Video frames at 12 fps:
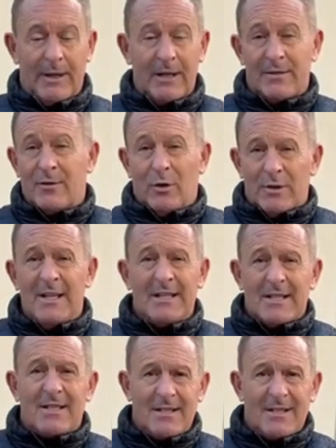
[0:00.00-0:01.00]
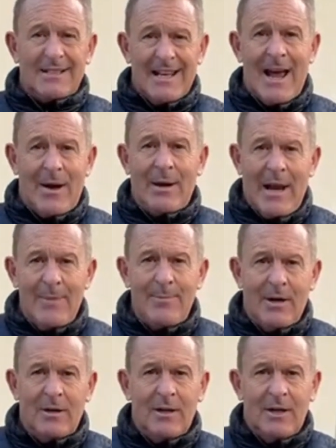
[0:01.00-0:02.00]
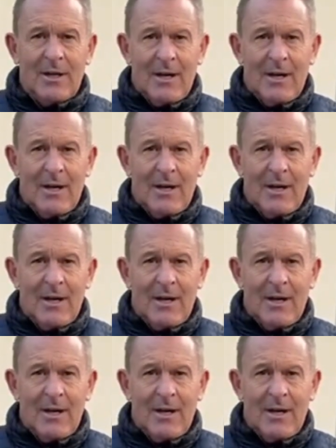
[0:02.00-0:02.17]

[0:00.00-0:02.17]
because, of course, it's now a Labour